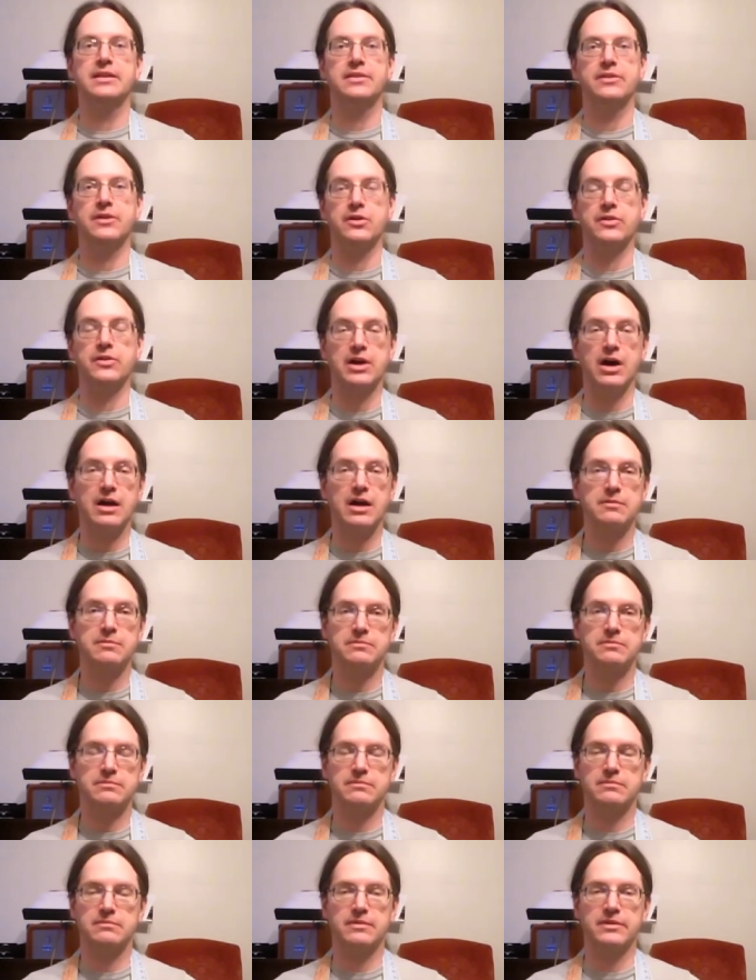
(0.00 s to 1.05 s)
they're the, on,
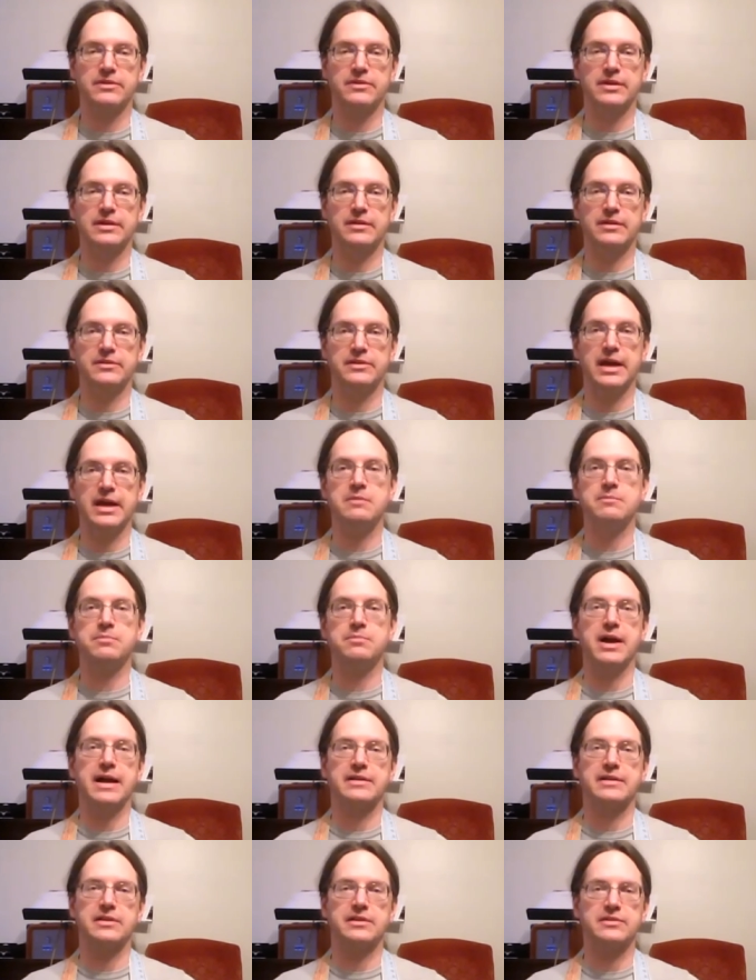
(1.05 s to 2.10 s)
the, the end
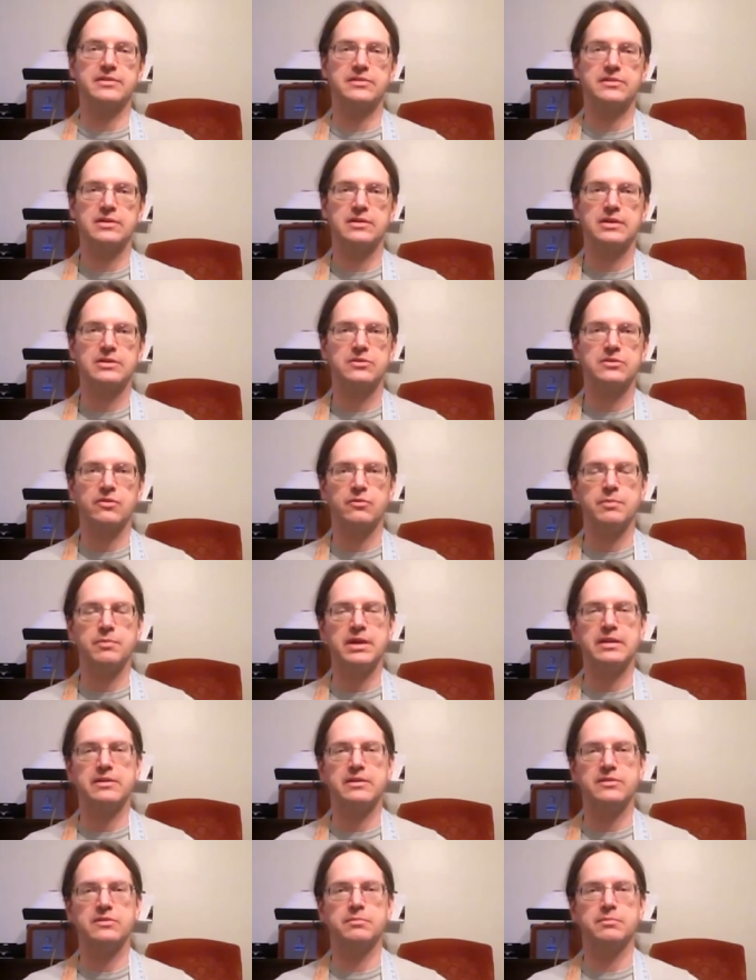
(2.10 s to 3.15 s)
practice. So for me,
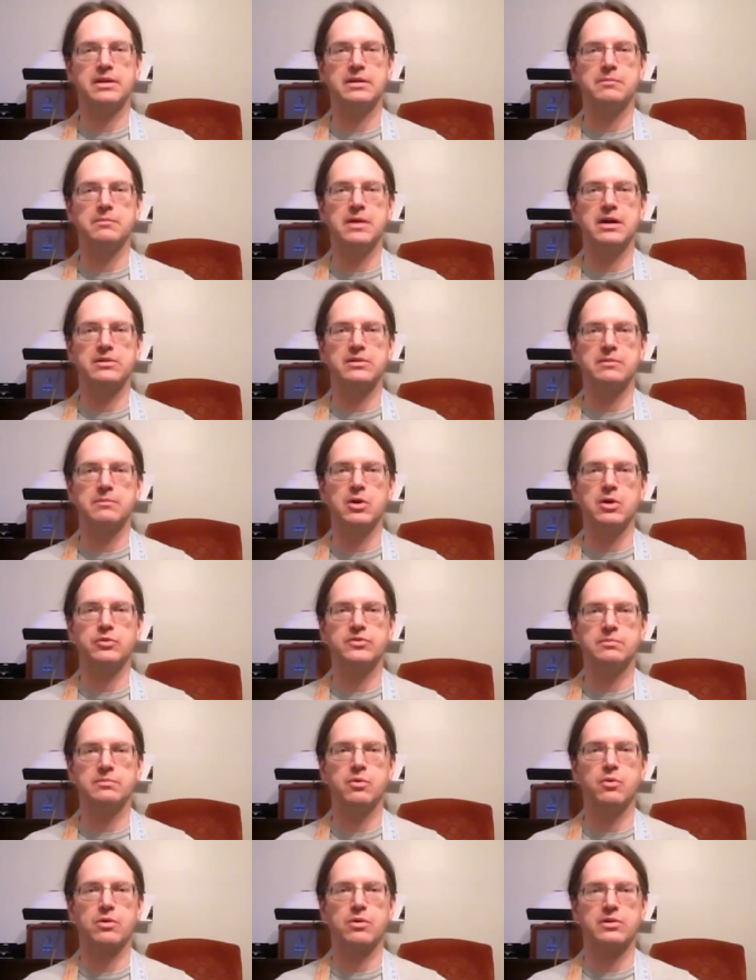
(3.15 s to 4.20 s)
this has been among the most
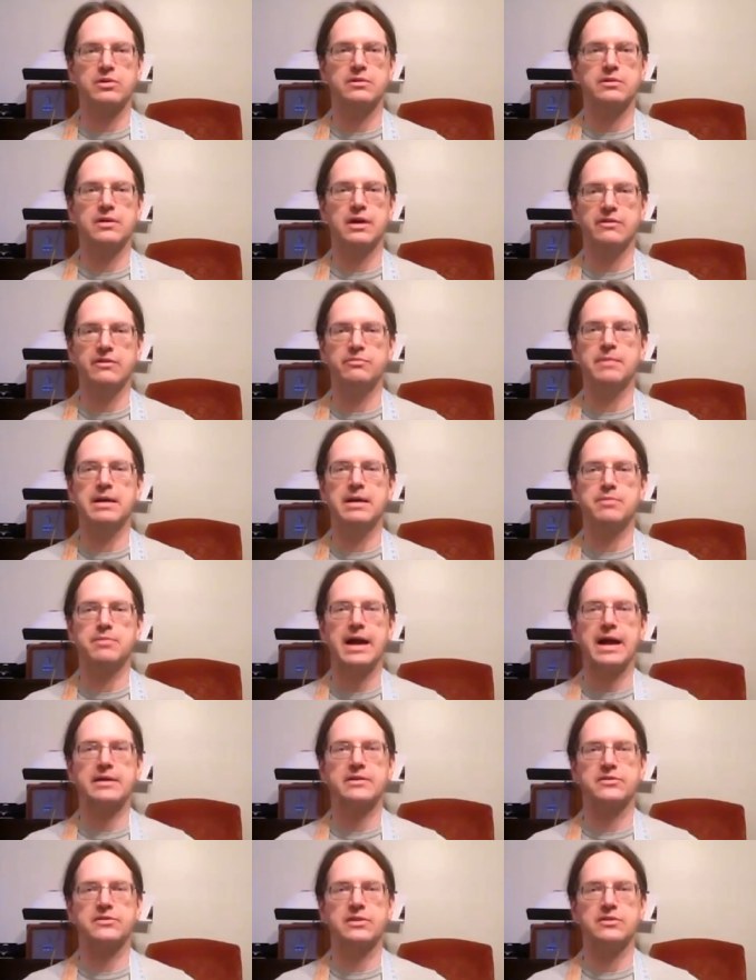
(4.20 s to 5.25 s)
important of my
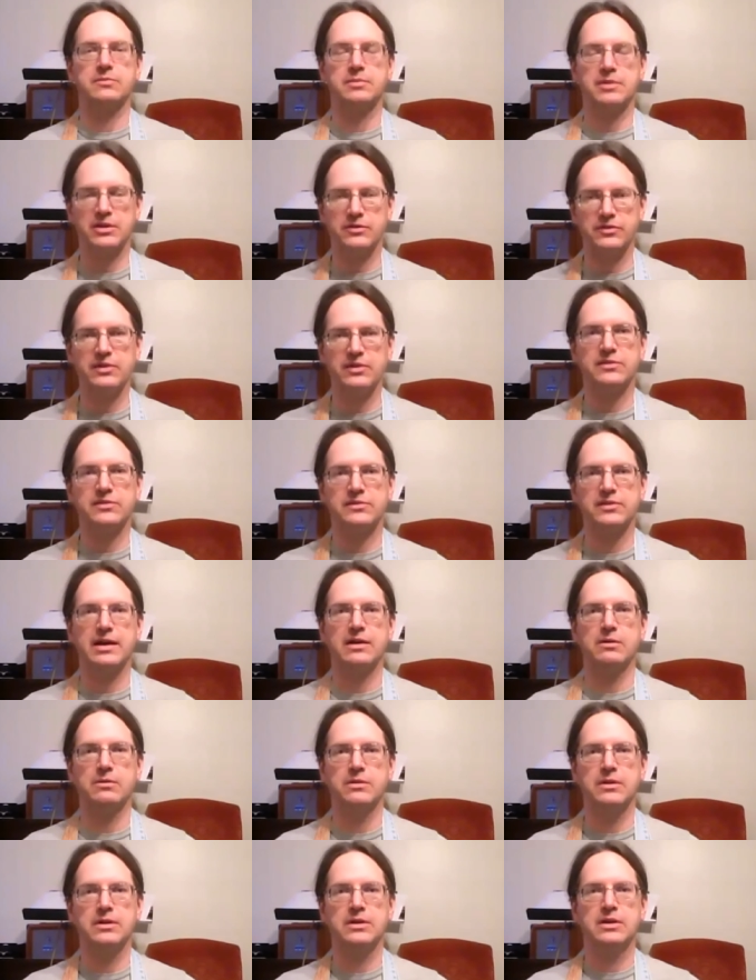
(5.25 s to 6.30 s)
practices because this is
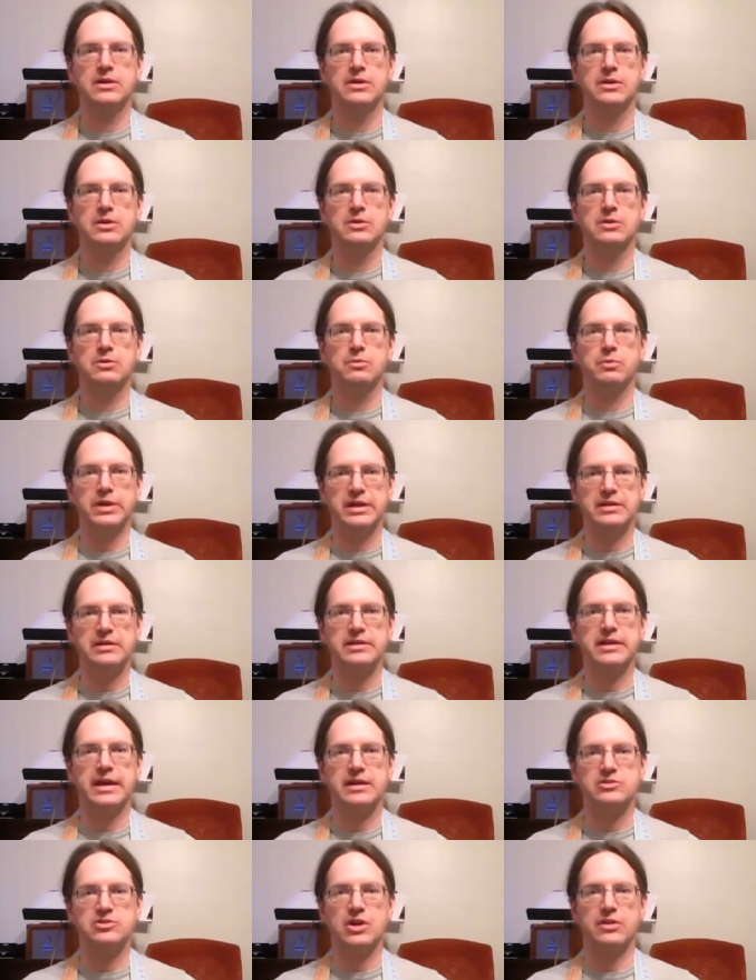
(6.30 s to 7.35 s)
how we
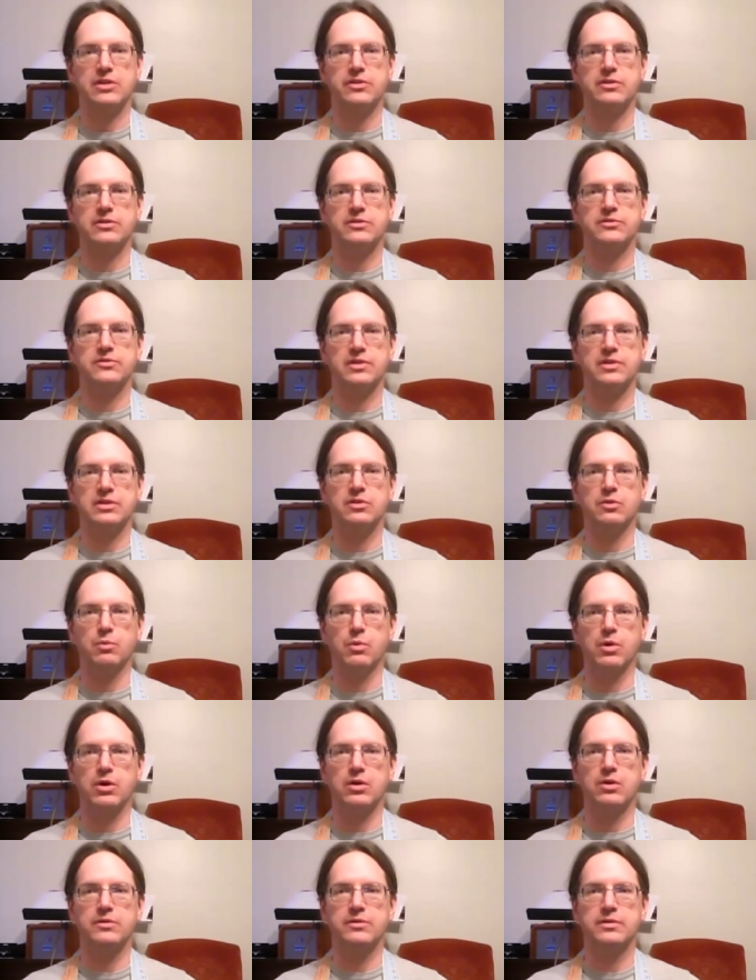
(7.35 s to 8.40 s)
engage others in the
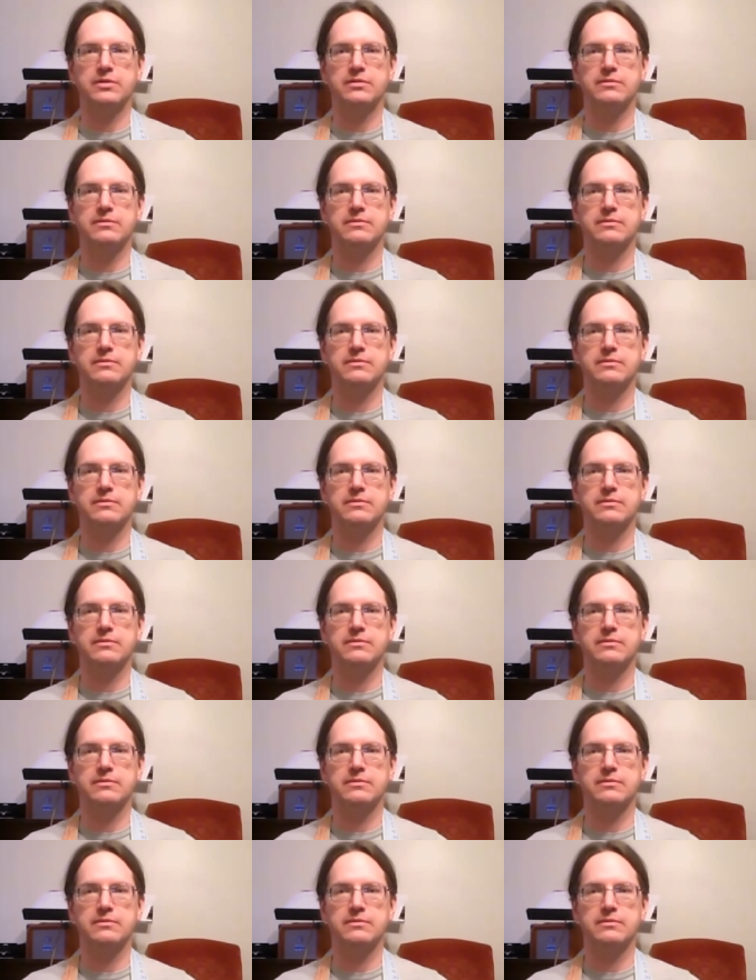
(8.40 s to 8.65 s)
world.